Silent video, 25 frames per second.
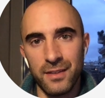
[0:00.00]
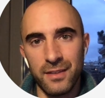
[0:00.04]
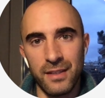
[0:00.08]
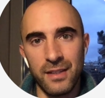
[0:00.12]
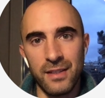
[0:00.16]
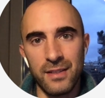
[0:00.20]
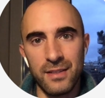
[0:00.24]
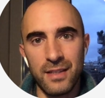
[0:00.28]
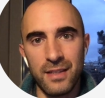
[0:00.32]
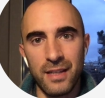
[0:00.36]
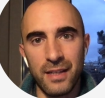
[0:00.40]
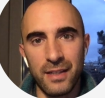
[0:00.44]
This
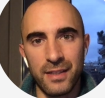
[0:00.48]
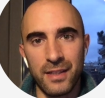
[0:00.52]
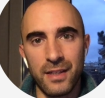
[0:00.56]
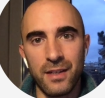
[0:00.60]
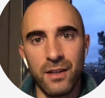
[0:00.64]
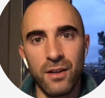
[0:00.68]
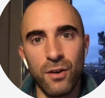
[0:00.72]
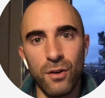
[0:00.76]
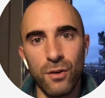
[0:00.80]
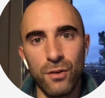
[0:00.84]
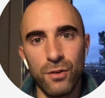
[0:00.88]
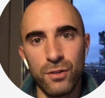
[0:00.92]
is like the
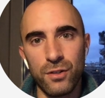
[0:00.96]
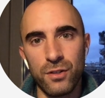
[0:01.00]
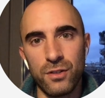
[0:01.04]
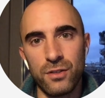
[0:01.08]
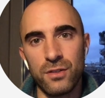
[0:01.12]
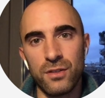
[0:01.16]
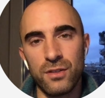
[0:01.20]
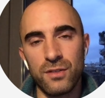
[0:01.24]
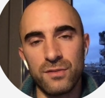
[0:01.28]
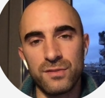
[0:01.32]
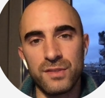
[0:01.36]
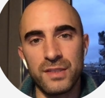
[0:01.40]
core
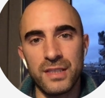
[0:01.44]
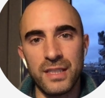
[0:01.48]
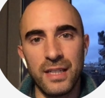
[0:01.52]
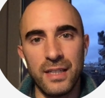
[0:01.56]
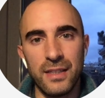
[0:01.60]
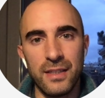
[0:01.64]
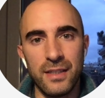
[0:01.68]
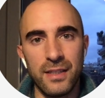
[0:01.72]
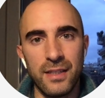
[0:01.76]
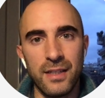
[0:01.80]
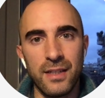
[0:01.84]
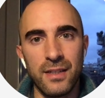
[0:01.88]
of the
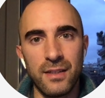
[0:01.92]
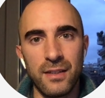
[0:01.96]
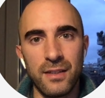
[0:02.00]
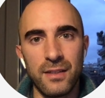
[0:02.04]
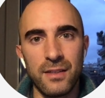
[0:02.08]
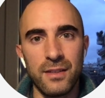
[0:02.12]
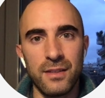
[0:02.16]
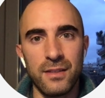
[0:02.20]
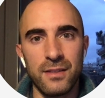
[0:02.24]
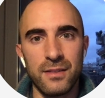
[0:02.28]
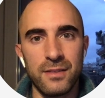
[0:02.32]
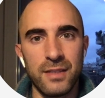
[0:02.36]
idea.
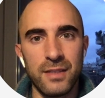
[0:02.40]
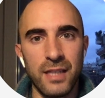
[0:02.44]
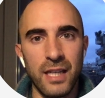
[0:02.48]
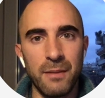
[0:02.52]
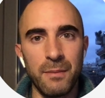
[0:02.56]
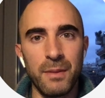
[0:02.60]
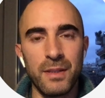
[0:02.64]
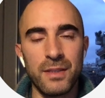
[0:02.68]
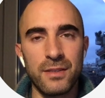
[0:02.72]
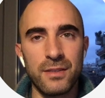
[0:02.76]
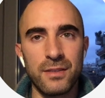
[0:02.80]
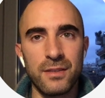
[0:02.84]

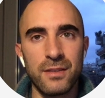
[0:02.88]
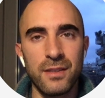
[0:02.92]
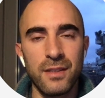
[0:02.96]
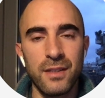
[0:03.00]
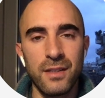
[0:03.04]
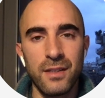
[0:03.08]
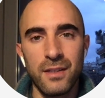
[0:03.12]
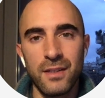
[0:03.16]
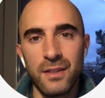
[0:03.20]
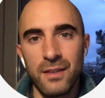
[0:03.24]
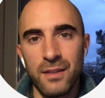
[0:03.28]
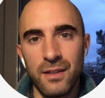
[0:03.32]
Same as
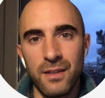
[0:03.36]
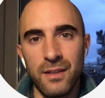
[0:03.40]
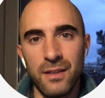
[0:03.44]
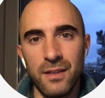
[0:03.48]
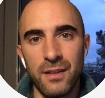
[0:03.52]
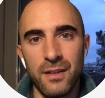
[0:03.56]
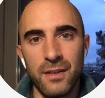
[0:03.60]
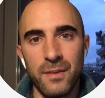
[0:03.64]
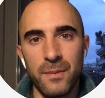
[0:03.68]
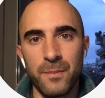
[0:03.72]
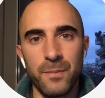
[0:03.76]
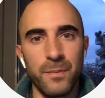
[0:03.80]

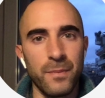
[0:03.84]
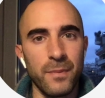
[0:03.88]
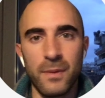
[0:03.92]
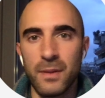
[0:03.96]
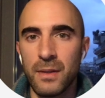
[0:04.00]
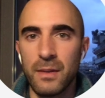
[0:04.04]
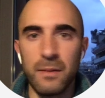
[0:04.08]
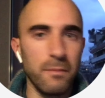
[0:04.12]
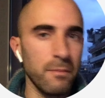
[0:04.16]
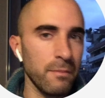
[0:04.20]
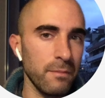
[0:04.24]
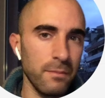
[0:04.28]
um,
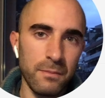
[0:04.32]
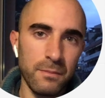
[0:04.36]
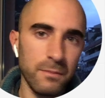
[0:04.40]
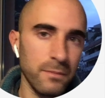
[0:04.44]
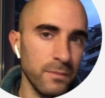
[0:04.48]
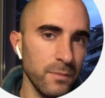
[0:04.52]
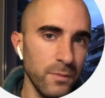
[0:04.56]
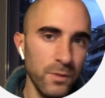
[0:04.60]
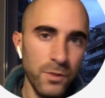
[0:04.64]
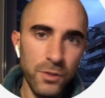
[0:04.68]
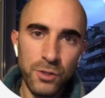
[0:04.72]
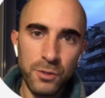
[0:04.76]

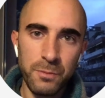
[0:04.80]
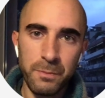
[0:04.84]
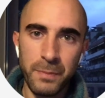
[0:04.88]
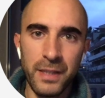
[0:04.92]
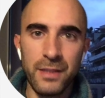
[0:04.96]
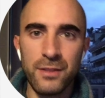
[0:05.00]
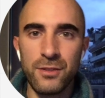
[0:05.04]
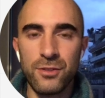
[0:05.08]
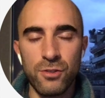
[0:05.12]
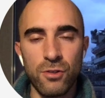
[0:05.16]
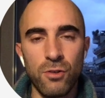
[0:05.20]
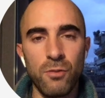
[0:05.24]
you
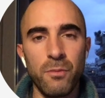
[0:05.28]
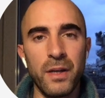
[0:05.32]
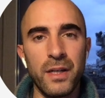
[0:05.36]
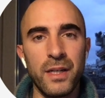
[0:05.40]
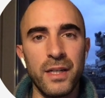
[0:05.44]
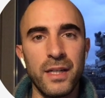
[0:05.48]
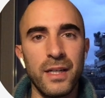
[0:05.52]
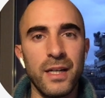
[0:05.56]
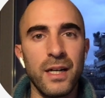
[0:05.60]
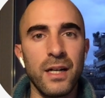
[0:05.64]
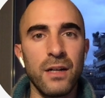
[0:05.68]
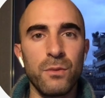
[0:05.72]
spend so
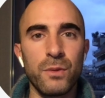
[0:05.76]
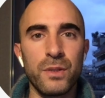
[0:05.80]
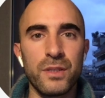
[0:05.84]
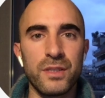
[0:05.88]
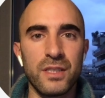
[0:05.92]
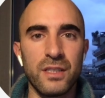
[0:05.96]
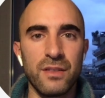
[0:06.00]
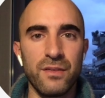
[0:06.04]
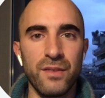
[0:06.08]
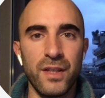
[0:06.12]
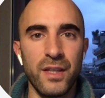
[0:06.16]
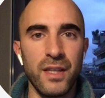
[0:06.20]
many
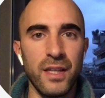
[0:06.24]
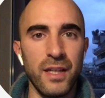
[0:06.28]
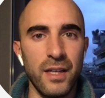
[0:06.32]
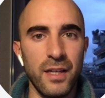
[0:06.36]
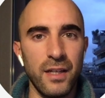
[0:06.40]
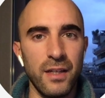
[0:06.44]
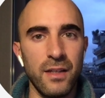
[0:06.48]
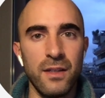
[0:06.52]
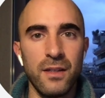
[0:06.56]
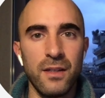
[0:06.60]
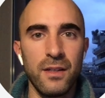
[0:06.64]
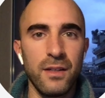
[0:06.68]
hours every
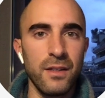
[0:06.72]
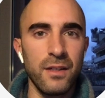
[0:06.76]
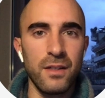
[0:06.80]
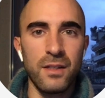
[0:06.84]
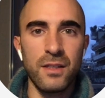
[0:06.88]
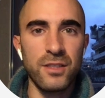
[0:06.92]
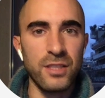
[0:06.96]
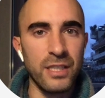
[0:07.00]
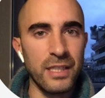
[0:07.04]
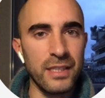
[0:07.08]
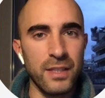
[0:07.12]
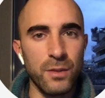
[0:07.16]
day
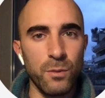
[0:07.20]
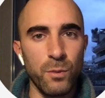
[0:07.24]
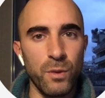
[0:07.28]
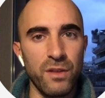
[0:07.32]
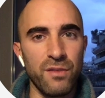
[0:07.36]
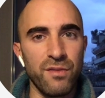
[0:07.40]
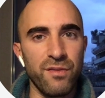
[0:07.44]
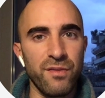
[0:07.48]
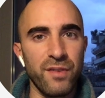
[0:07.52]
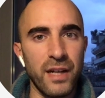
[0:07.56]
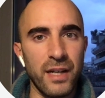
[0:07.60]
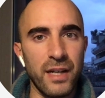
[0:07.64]
chatting with
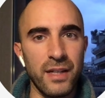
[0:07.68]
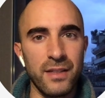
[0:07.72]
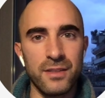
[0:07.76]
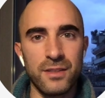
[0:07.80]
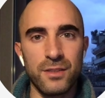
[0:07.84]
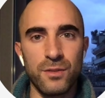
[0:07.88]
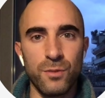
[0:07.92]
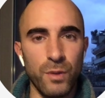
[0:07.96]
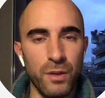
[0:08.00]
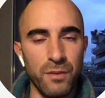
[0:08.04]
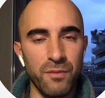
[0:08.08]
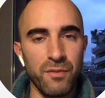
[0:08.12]

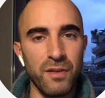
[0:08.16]
friends, with